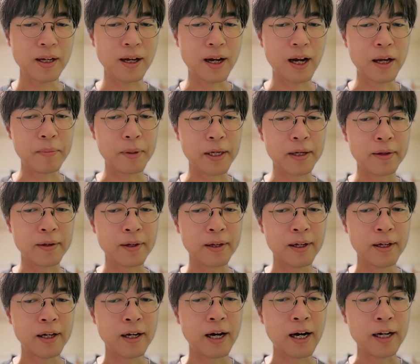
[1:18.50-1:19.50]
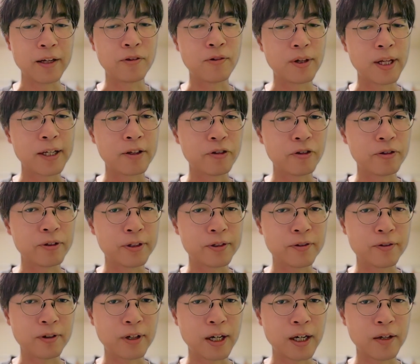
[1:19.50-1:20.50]
I mean, I'd like to
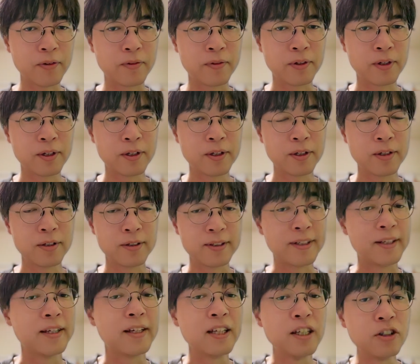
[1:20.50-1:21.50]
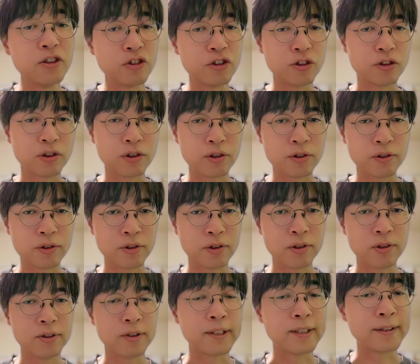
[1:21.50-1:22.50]
describe the injured,
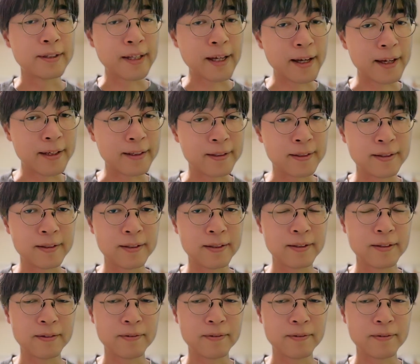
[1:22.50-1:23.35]
the death,